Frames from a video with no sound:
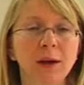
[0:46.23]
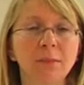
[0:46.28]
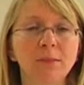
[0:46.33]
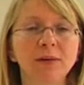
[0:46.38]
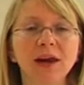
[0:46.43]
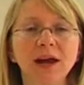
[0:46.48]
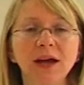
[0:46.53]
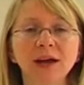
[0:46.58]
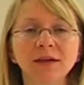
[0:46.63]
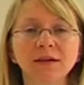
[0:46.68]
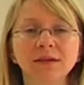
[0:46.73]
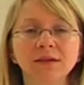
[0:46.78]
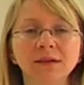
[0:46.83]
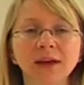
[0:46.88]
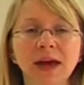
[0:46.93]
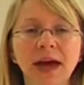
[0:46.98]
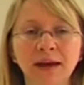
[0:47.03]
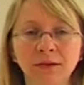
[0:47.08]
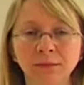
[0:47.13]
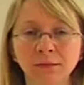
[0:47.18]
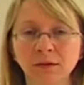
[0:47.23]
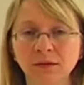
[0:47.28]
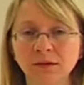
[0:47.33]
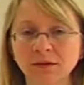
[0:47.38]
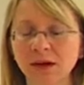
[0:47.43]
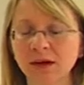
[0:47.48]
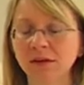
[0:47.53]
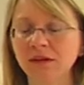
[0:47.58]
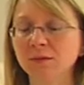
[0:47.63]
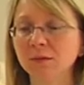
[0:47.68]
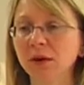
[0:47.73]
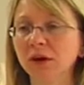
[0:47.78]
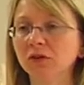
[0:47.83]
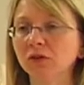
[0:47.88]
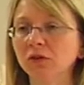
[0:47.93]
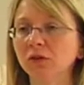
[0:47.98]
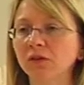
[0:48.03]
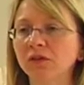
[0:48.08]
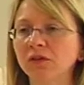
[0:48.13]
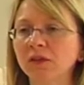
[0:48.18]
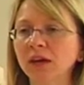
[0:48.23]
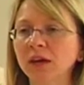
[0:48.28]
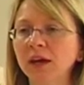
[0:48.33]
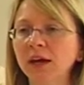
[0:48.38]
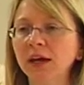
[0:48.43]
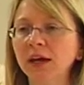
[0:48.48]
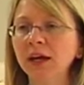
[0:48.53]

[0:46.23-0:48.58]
applied animal science modules.